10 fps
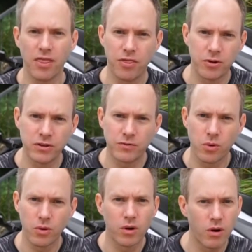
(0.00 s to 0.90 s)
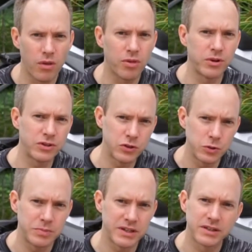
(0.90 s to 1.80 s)
34 or
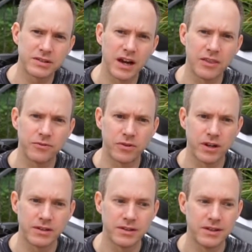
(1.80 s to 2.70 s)
32 PSI in the front.